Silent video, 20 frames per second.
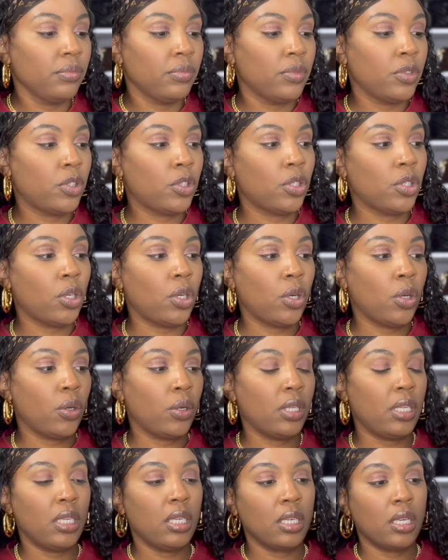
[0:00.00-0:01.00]
So it
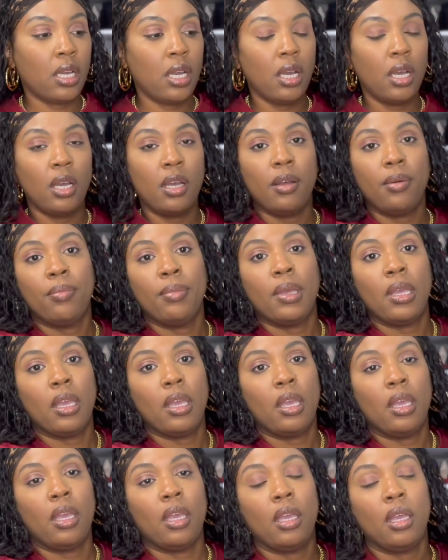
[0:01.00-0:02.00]
didn't come
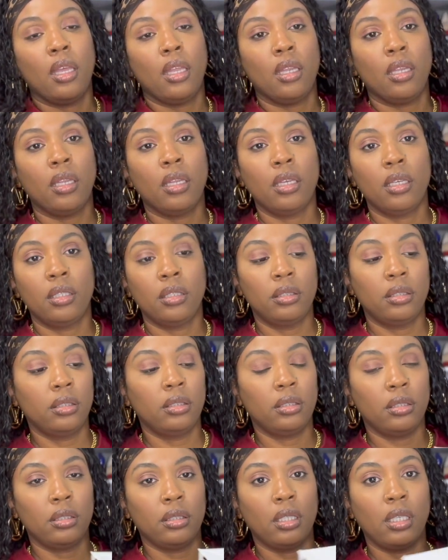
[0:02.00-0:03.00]
in,
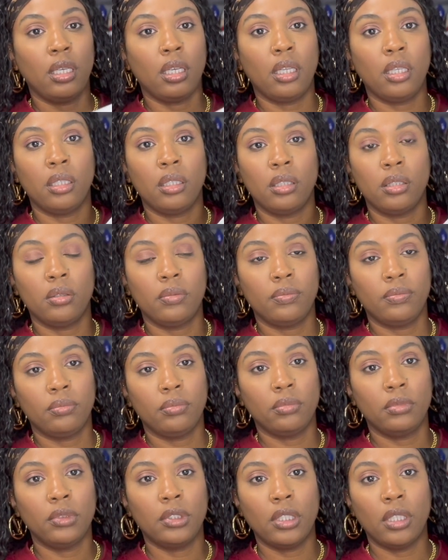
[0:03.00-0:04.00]

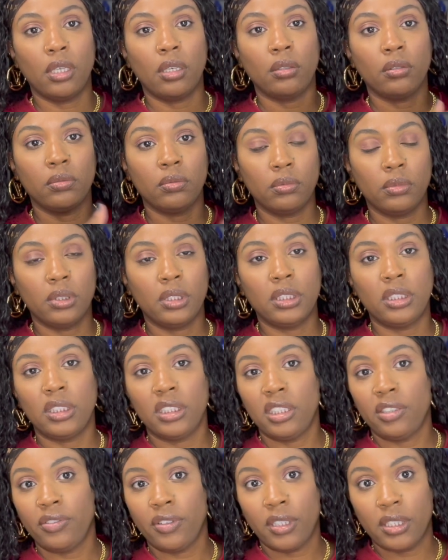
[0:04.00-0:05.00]
the
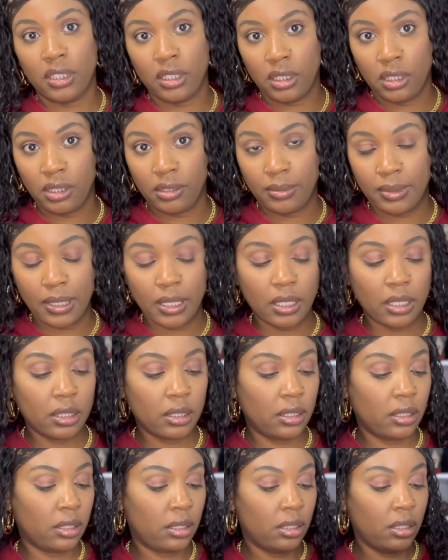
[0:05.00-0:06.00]
Givenchy box.
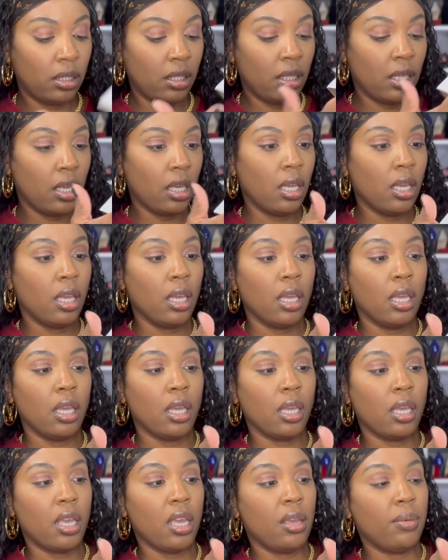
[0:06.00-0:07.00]

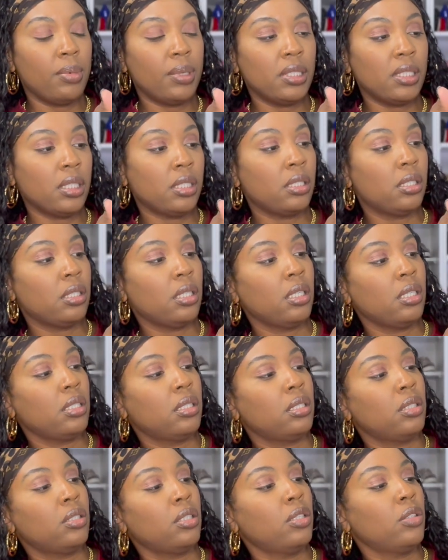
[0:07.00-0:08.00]
It came in just
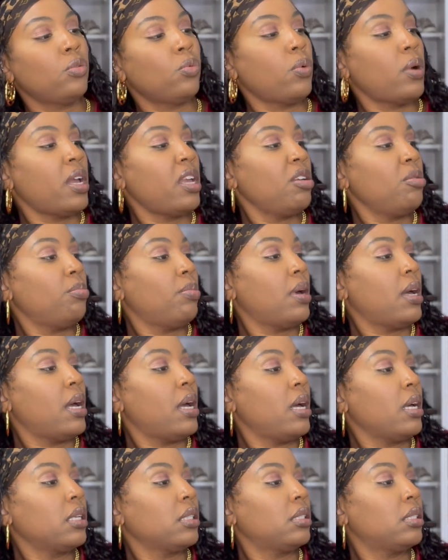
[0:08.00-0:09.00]
this white
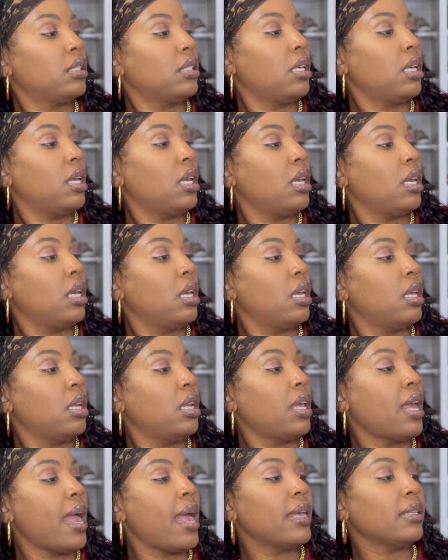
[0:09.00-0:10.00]
box, and
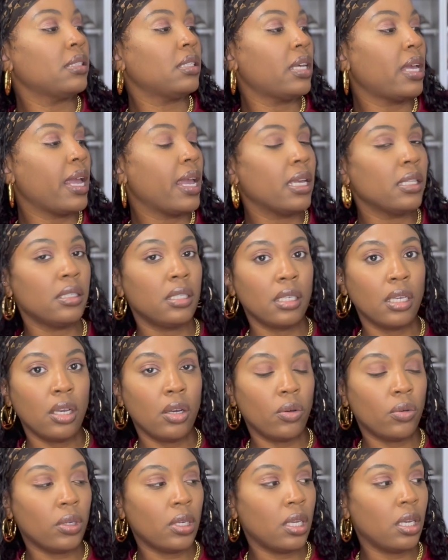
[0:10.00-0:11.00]
it has the
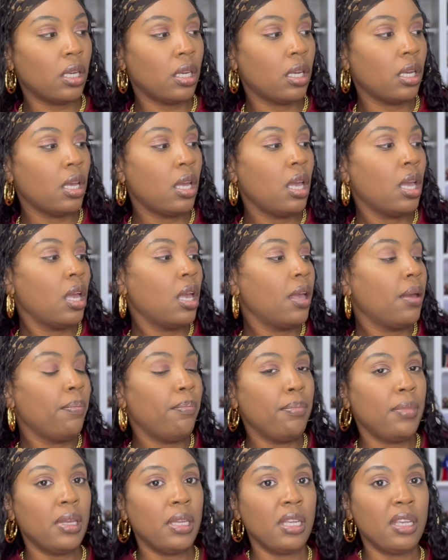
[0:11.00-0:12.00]
Antigona
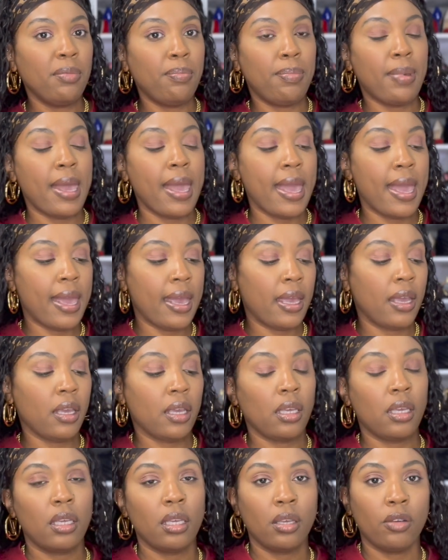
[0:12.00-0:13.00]
mini bag
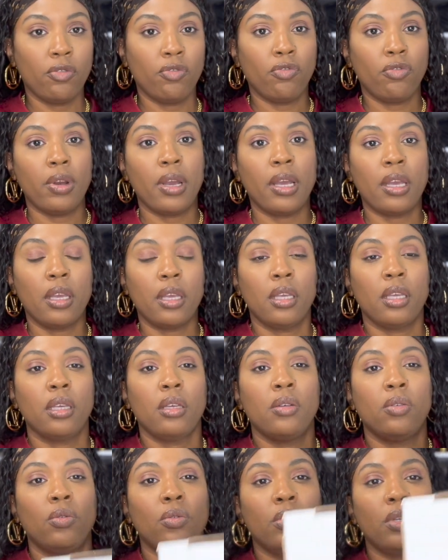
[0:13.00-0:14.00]
right
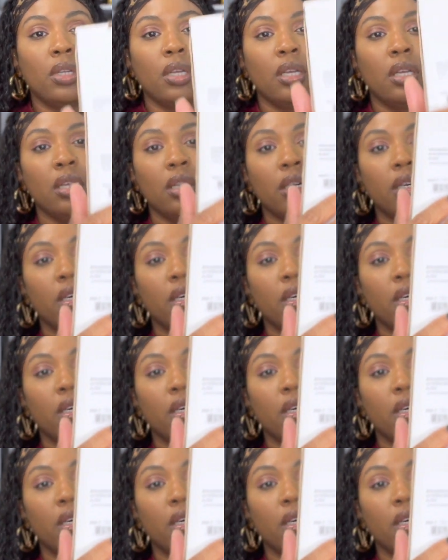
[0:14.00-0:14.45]
on here.